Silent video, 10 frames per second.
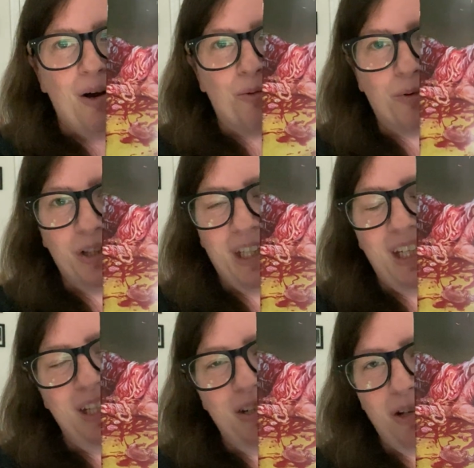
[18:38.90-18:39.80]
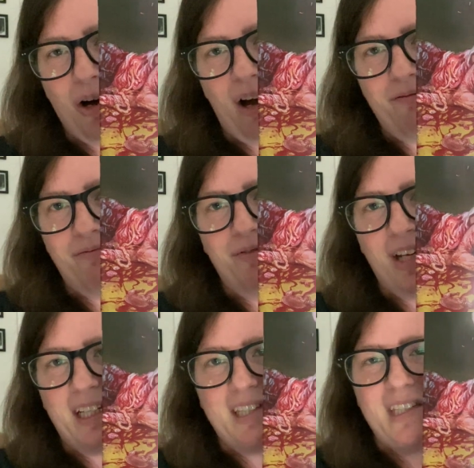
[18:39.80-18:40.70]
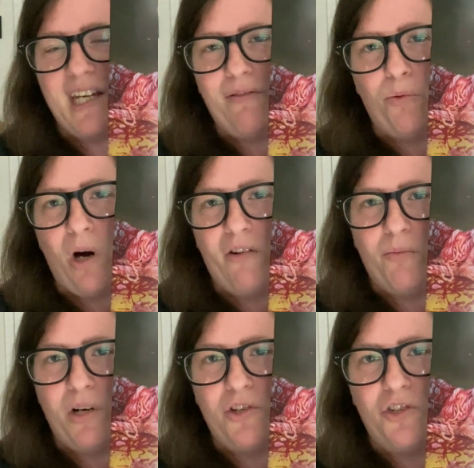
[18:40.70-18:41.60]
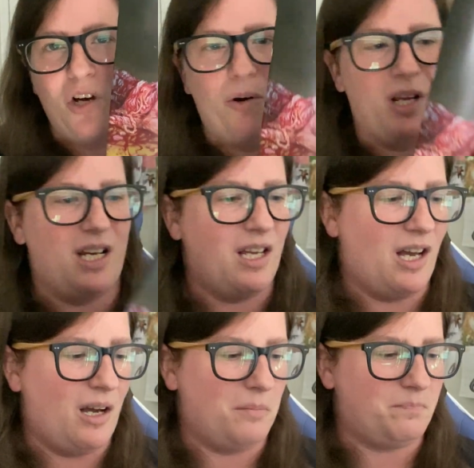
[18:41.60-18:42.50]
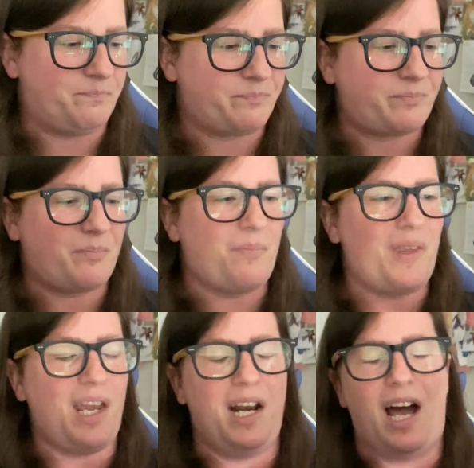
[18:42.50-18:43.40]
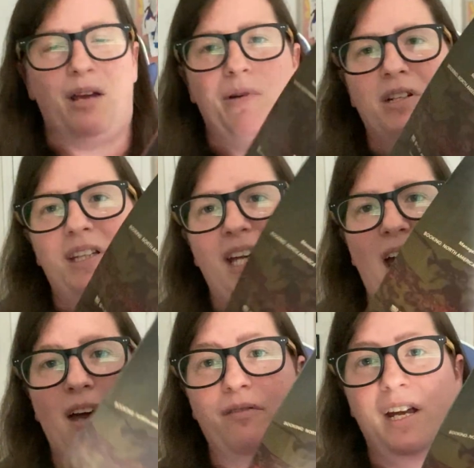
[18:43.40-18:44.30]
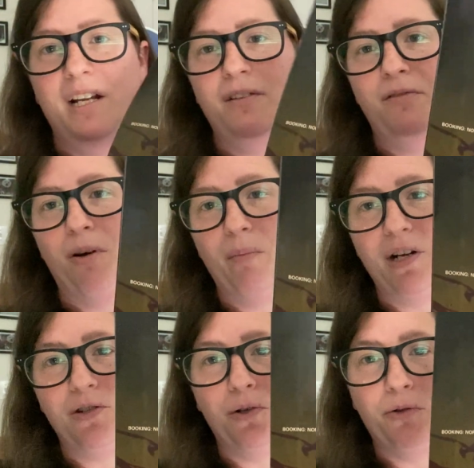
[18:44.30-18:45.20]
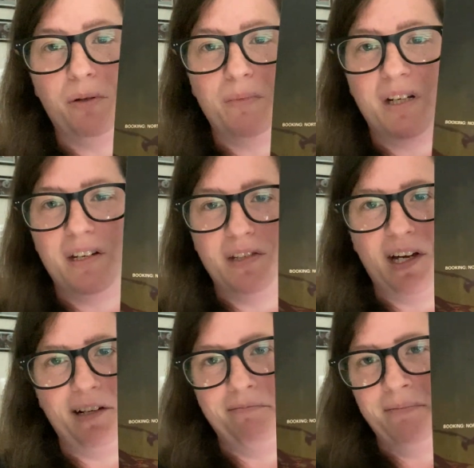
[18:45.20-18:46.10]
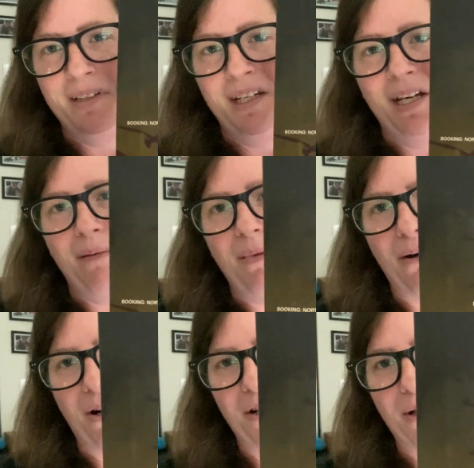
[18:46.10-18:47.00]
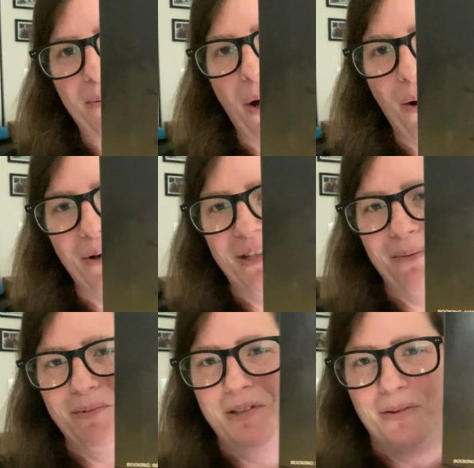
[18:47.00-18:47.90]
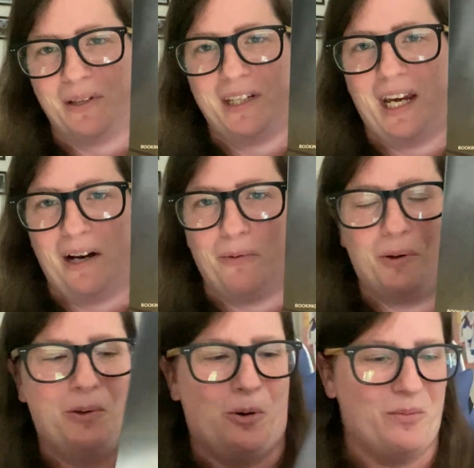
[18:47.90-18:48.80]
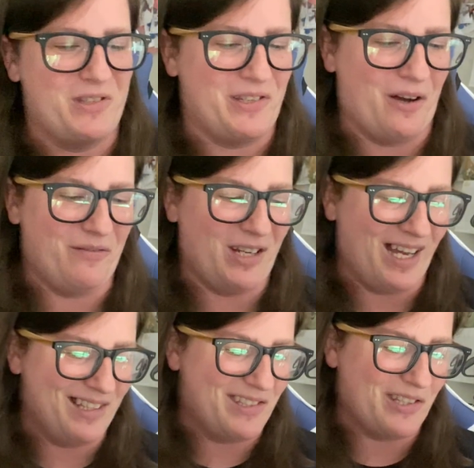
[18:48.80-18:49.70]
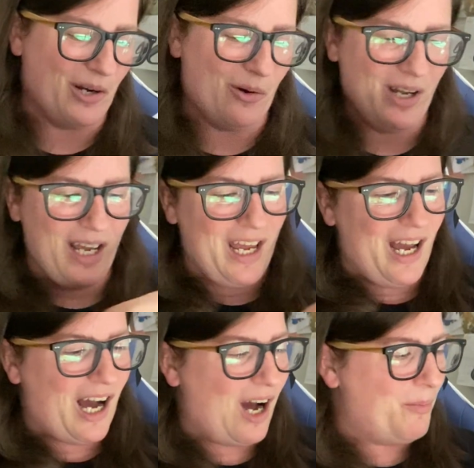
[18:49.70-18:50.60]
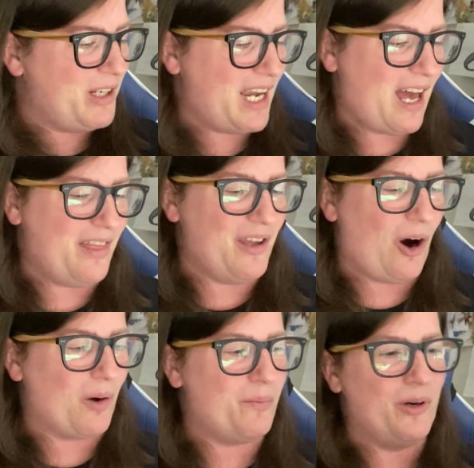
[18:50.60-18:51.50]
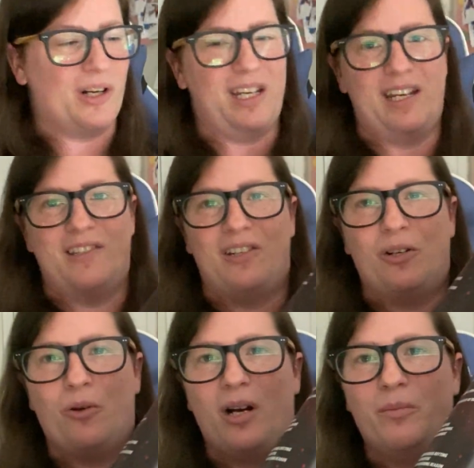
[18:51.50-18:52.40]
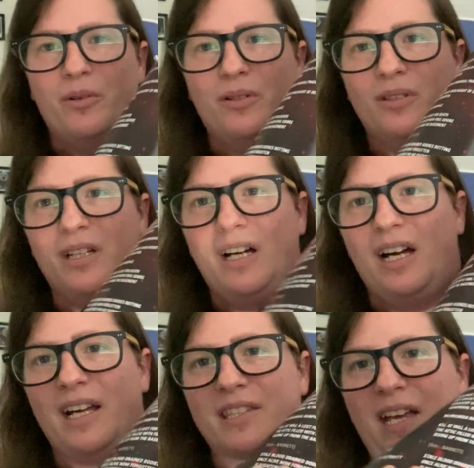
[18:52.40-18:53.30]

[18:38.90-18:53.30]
really, you know, I like, this is everywhere, everybody's shown it, and I admittedly have hid it from my children because I'm not ready to expose them to the Cannibal Corpse stuff yet. So, but yeah, the art book is incredible. It's